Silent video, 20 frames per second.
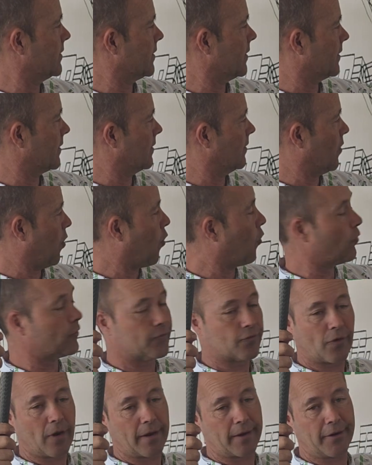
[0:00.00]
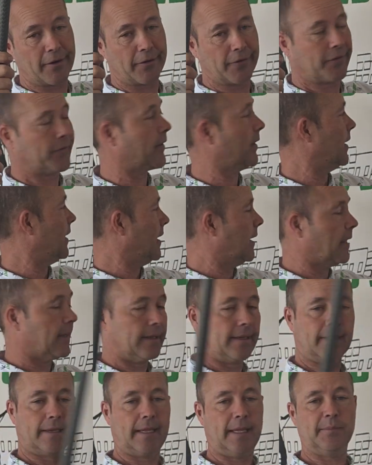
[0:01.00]
or hose runners.
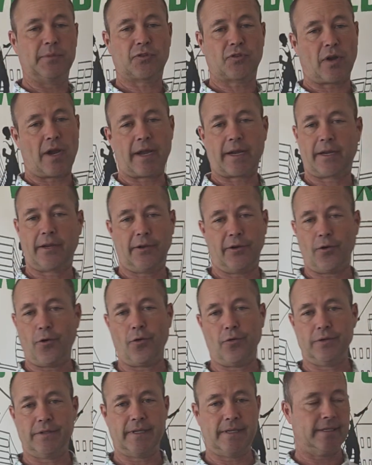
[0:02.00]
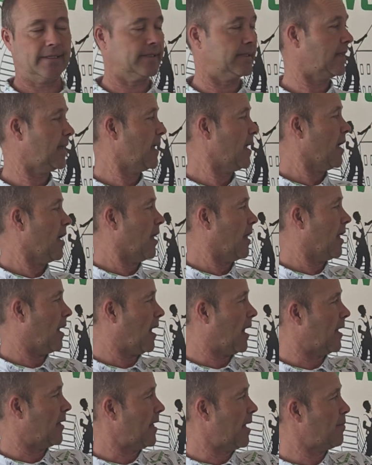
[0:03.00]
Keeps track of your hoses.
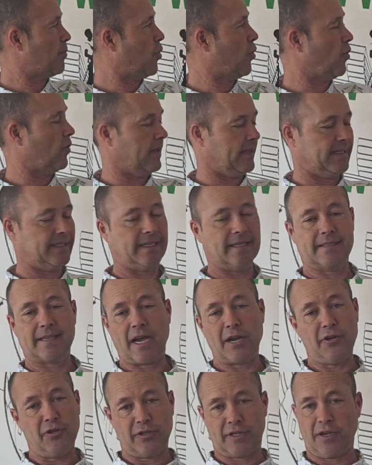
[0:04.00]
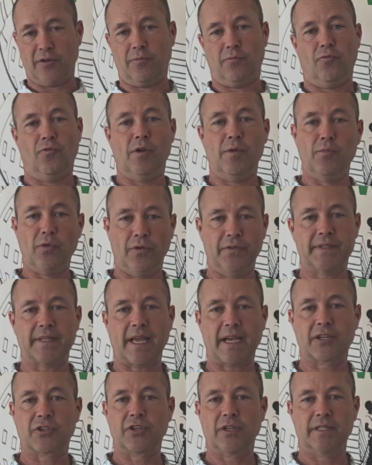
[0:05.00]
That pole is designed, you can remove
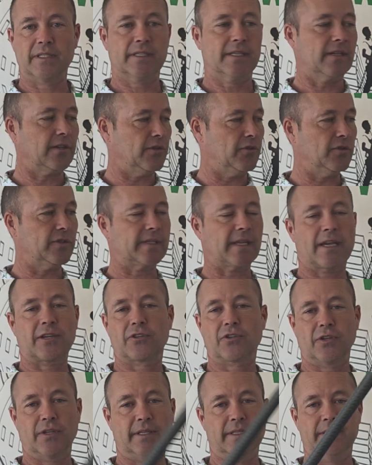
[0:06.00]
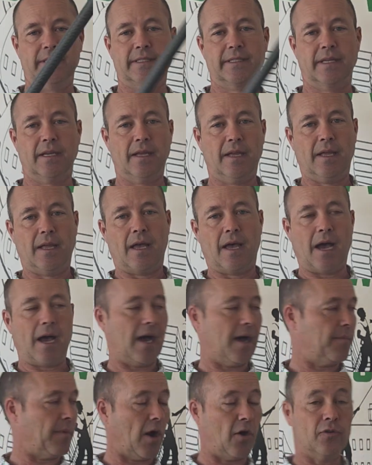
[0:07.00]
sections, use sections
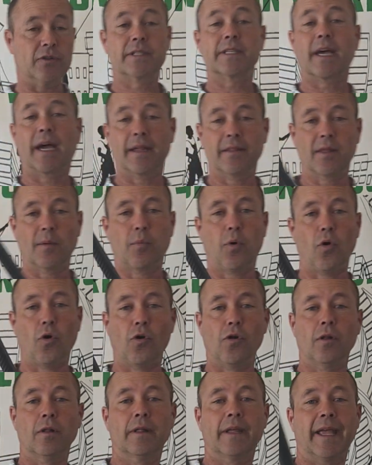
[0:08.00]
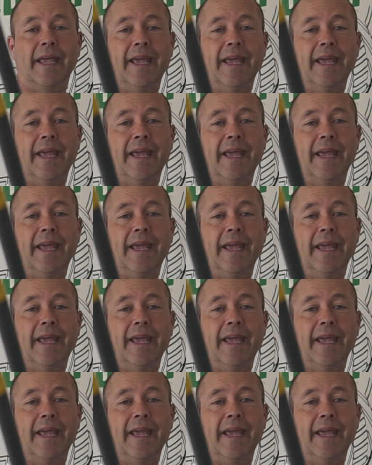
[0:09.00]
outside the pole.